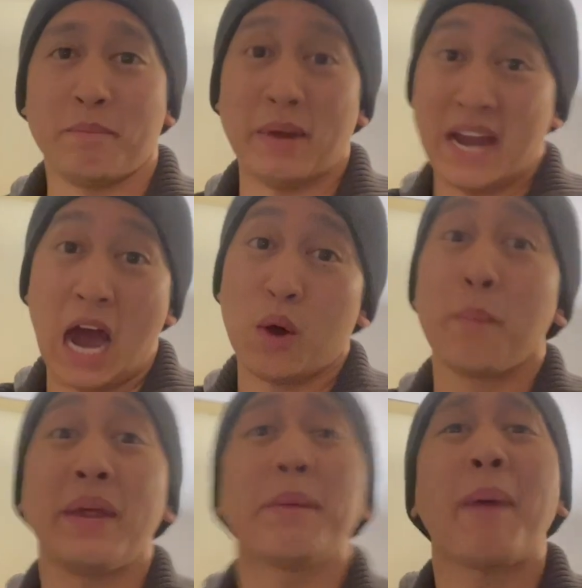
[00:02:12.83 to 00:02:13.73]
But now,
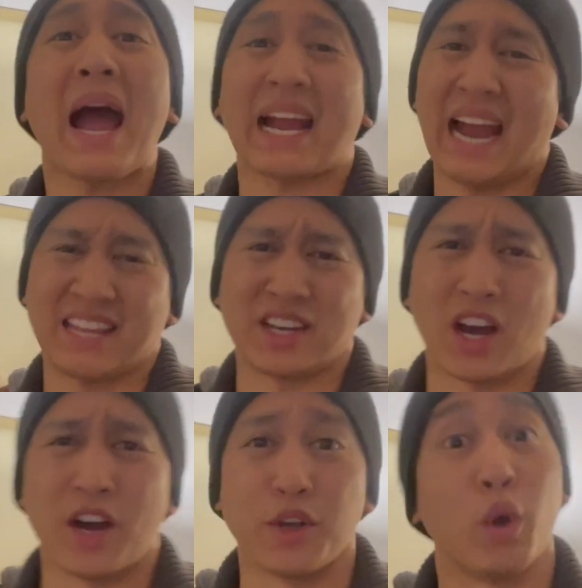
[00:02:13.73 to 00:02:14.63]
being back at the
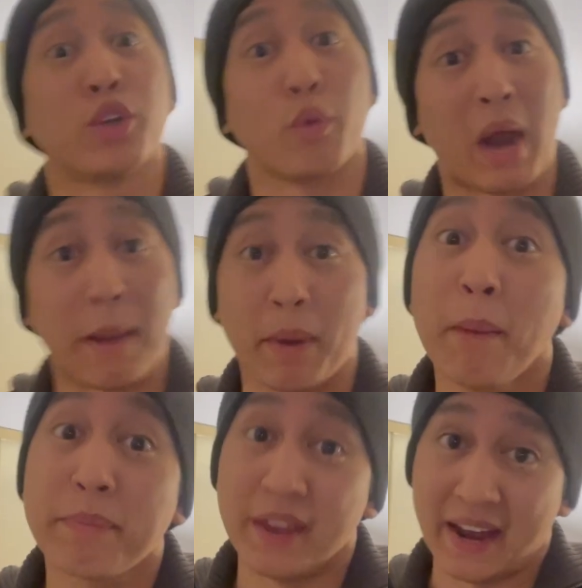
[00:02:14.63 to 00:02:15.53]
condo to wrap
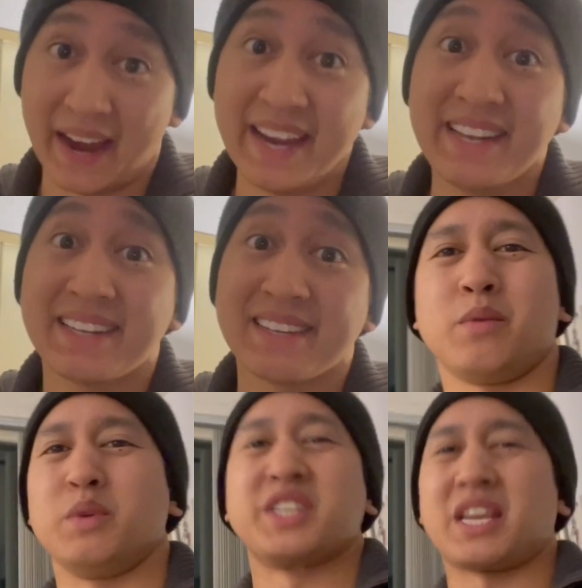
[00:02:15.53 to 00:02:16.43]
up the night,
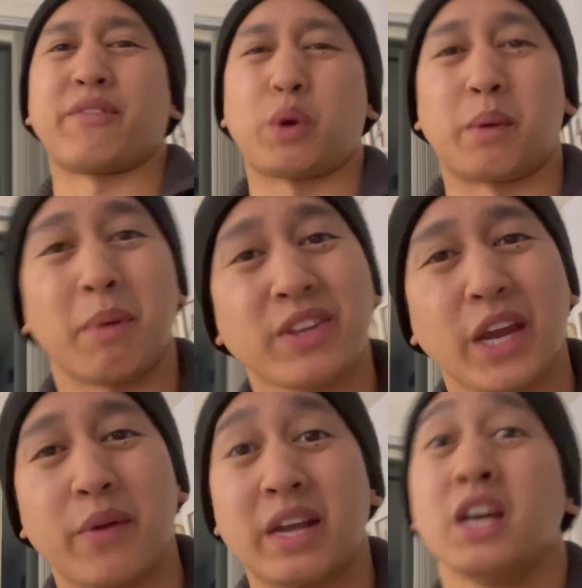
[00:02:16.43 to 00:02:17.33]
we just have a quick birthday
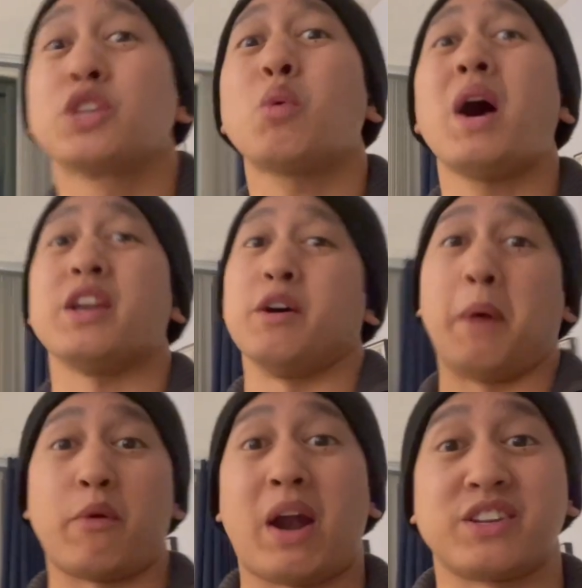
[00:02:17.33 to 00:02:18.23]
greeting to one of
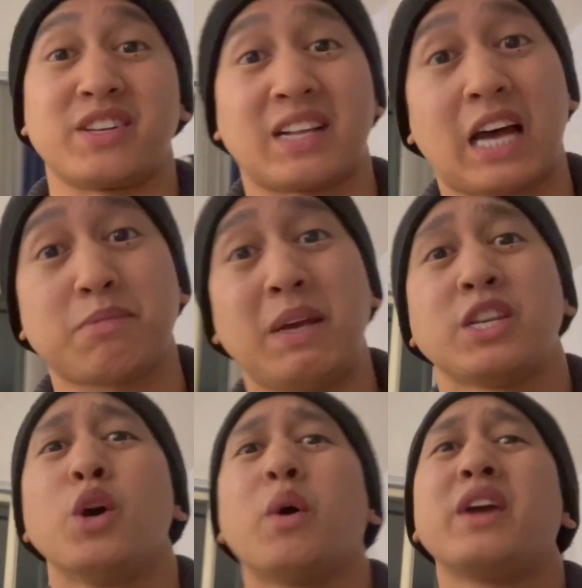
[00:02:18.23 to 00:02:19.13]
my Ryerson classmates
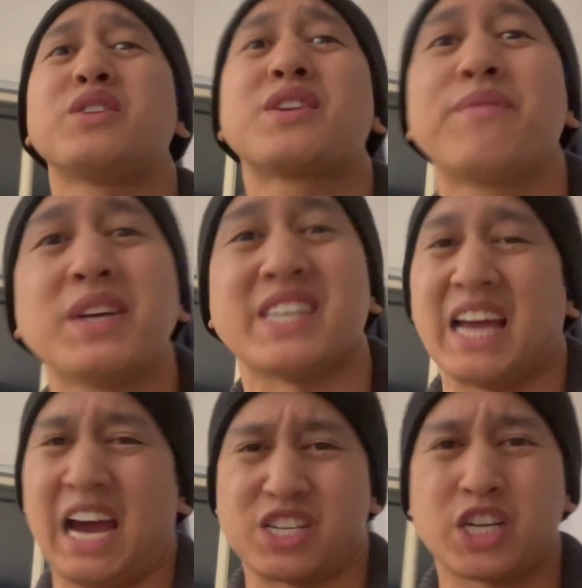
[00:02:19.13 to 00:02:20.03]
who I used to visit
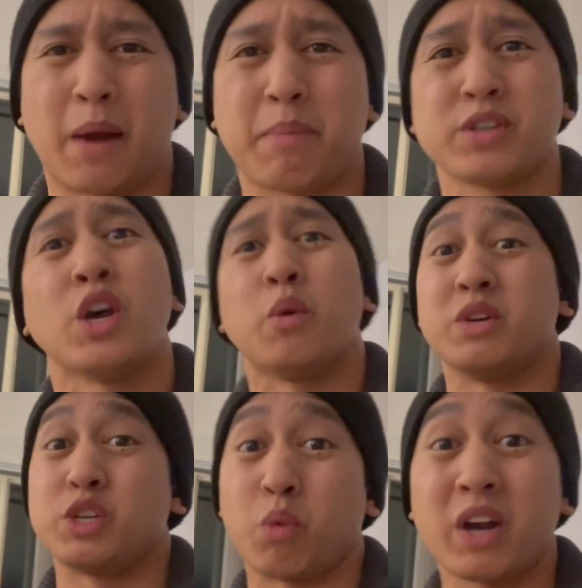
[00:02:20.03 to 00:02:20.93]
at Shoppers when
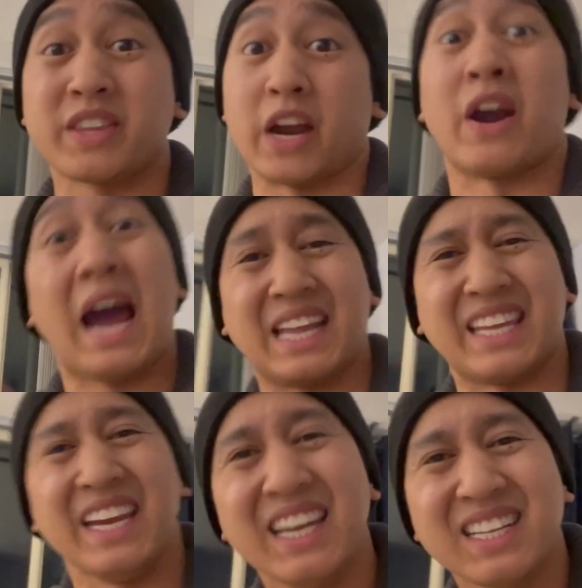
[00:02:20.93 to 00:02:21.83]
she worked there at
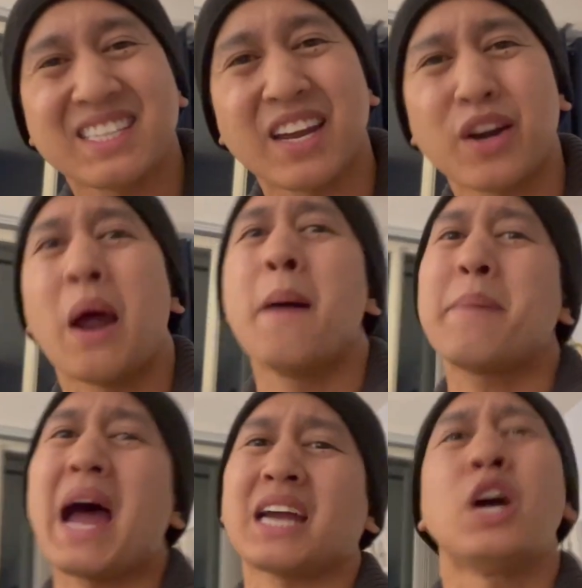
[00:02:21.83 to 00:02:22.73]
the Eaton Center
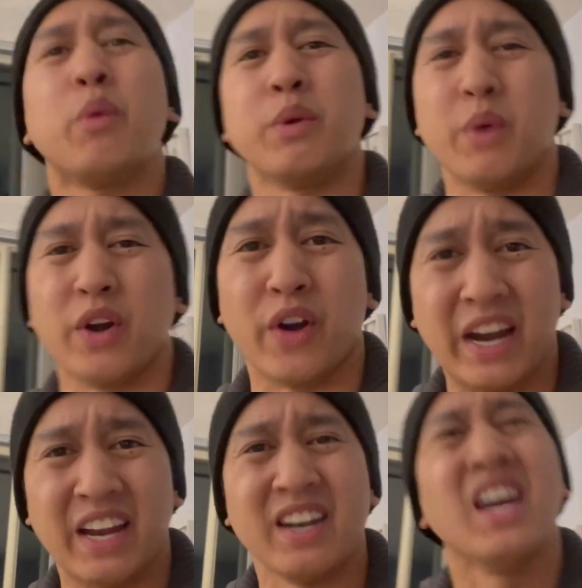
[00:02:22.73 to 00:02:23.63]
back when we were
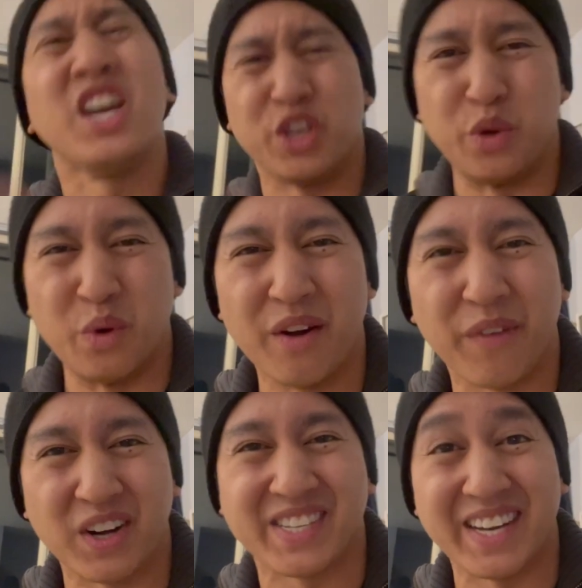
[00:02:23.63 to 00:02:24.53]
in
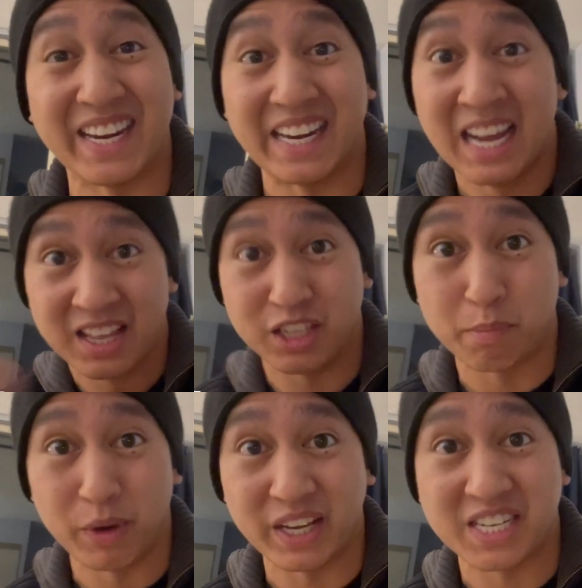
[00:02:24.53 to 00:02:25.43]
university. This
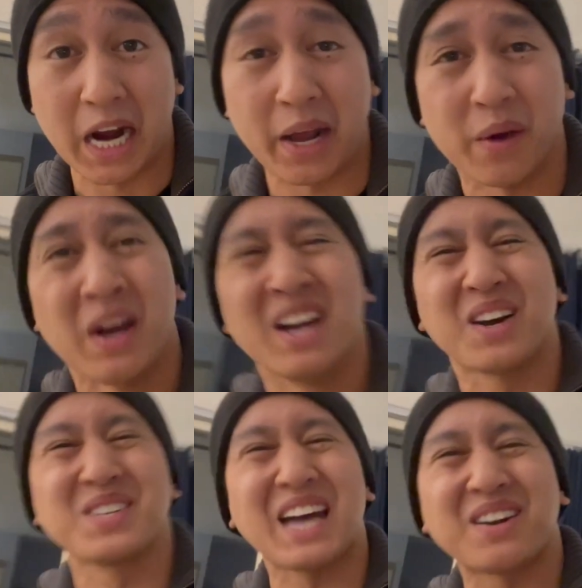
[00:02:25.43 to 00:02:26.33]
birthday shout out
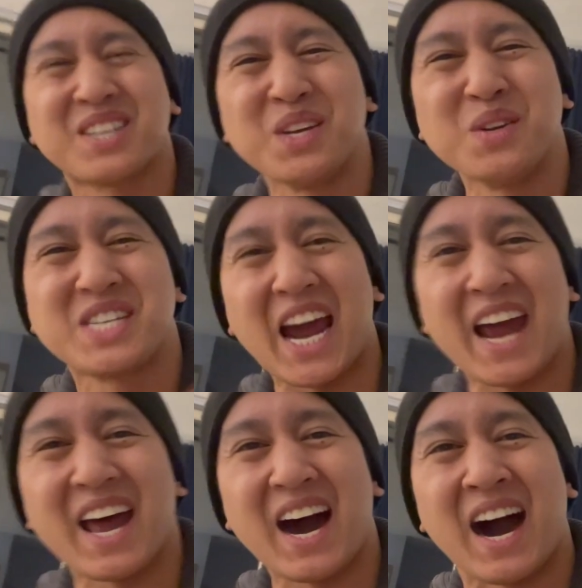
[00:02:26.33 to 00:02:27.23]
goes out to you,
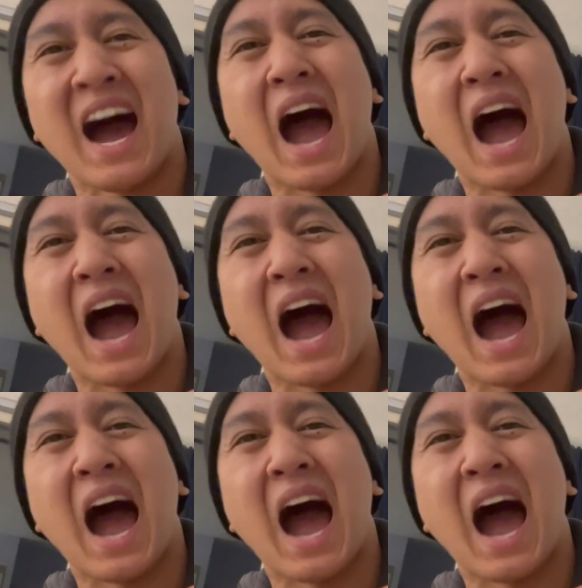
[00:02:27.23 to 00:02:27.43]
Jana.